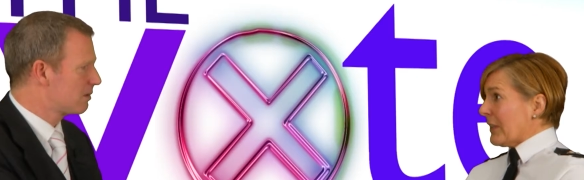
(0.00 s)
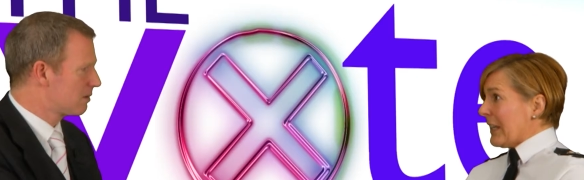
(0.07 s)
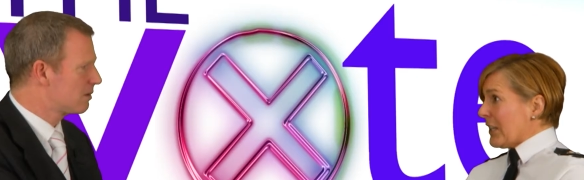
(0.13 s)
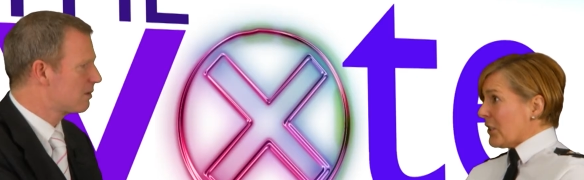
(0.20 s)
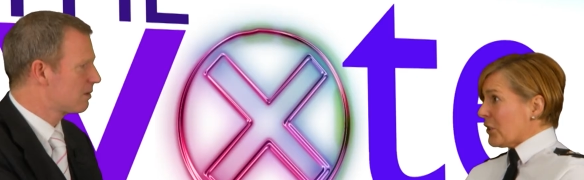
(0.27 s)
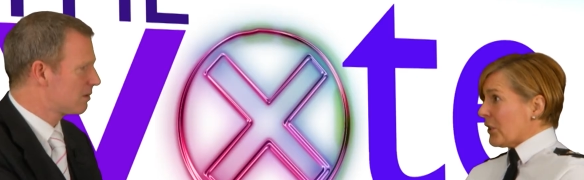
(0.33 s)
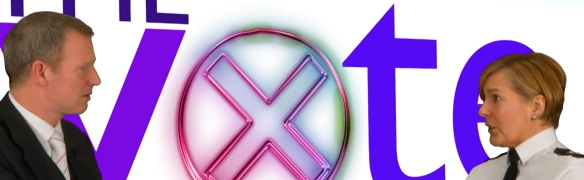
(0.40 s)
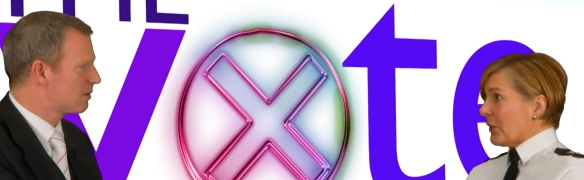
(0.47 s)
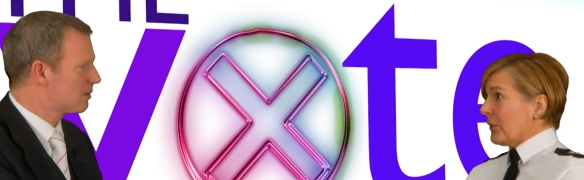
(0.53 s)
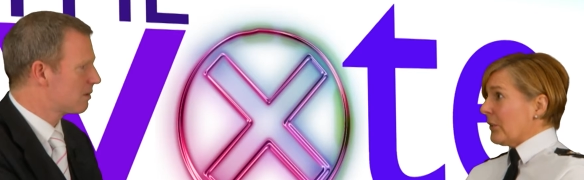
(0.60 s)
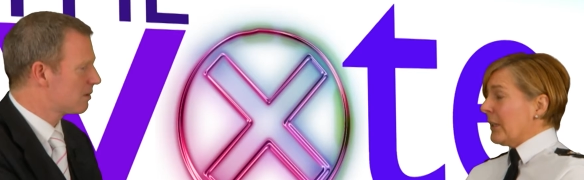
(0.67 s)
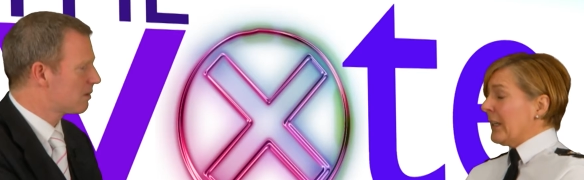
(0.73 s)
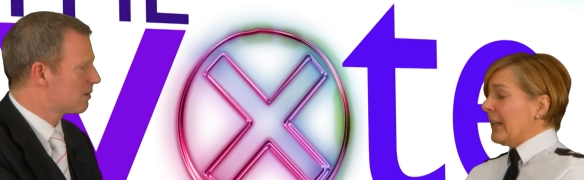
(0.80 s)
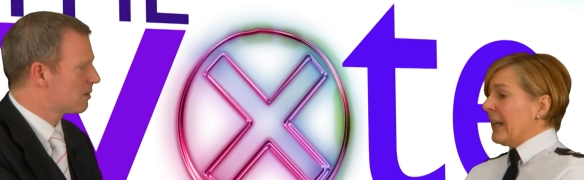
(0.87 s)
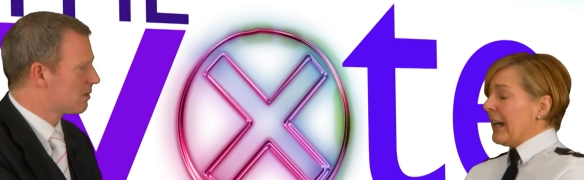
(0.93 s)
Speaker 1: an
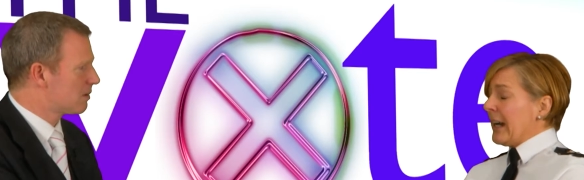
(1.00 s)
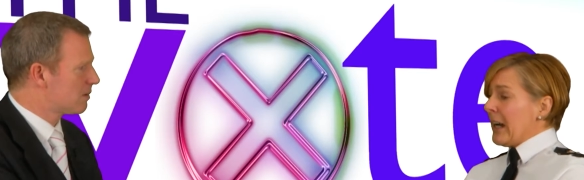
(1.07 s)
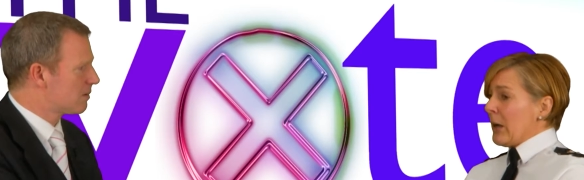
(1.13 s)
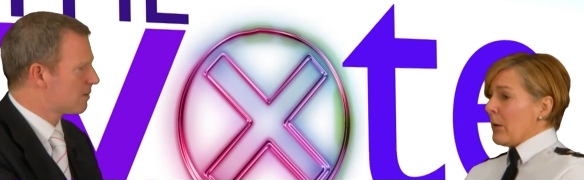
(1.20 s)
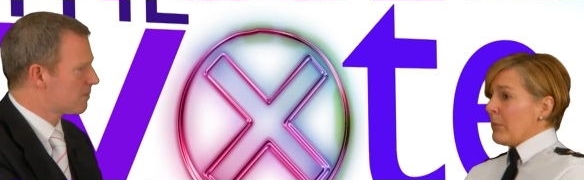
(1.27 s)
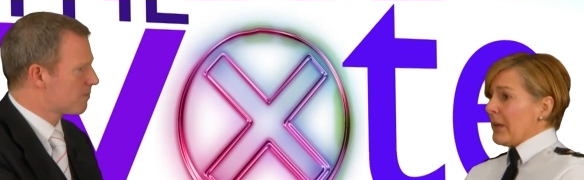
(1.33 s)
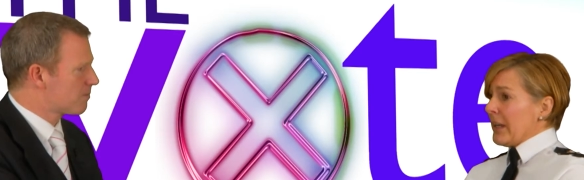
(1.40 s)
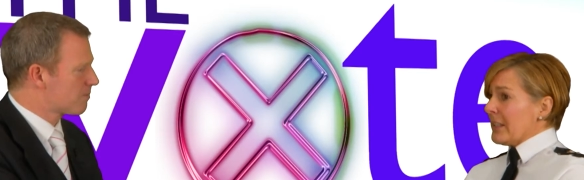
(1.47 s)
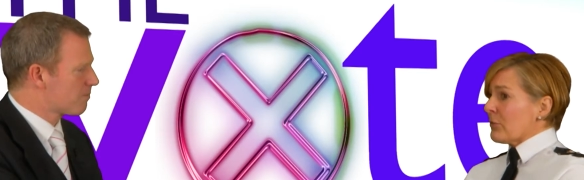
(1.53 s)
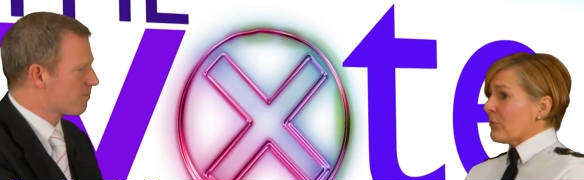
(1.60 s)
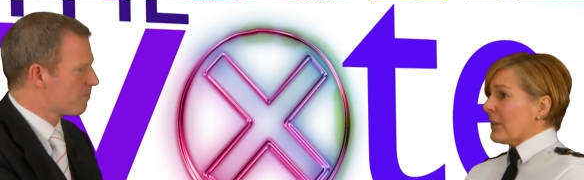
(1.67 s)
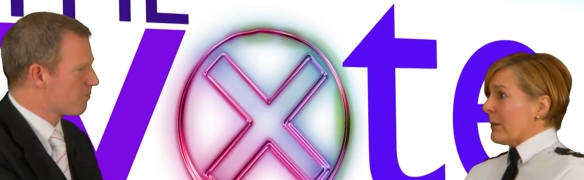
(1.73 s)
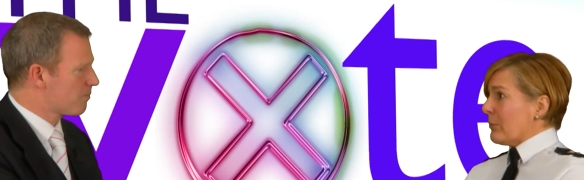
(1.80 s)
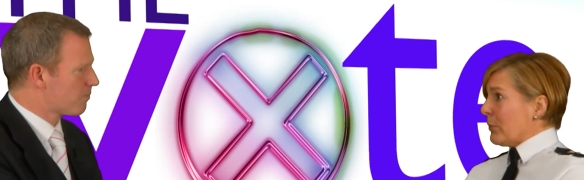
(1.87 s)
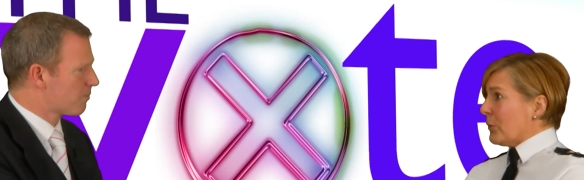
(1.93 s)
issue, um, it's
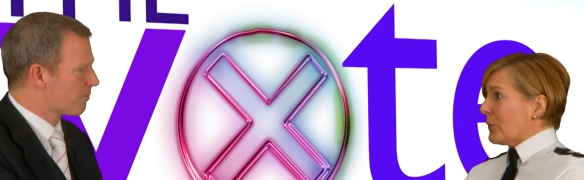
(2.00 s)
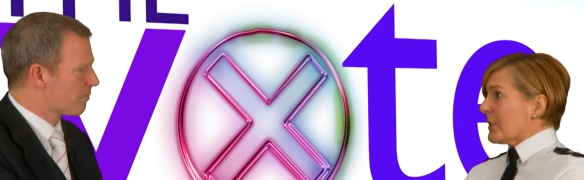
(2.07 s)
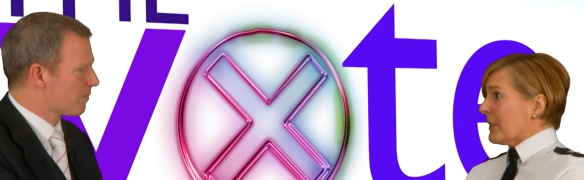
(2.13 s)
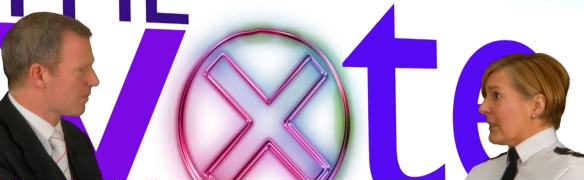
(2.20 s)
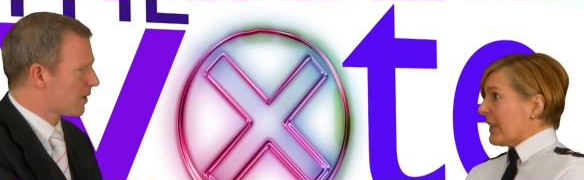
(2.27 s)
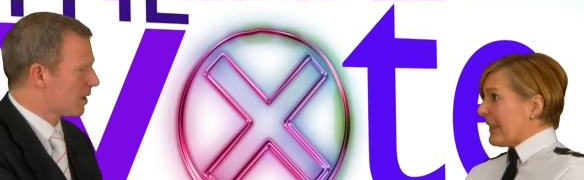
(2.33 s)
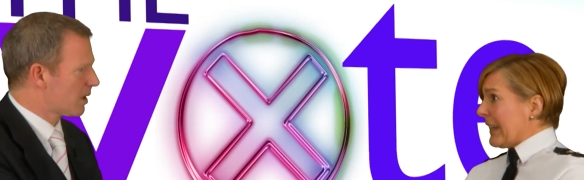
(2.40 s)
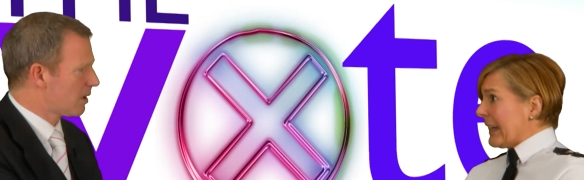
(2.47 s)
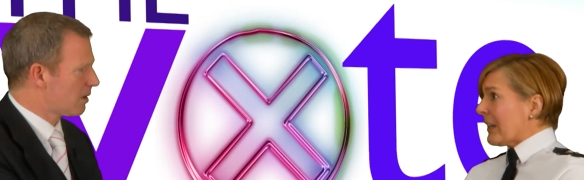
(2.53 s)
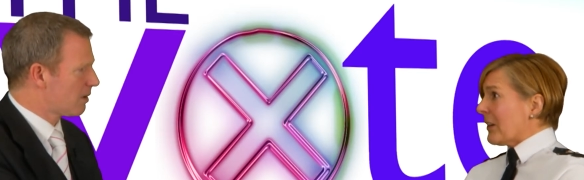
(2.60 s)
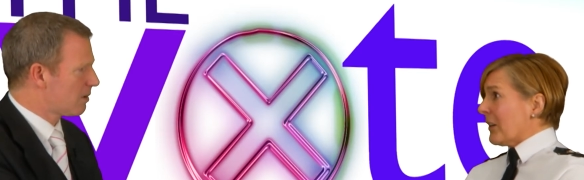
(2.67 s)
really important that that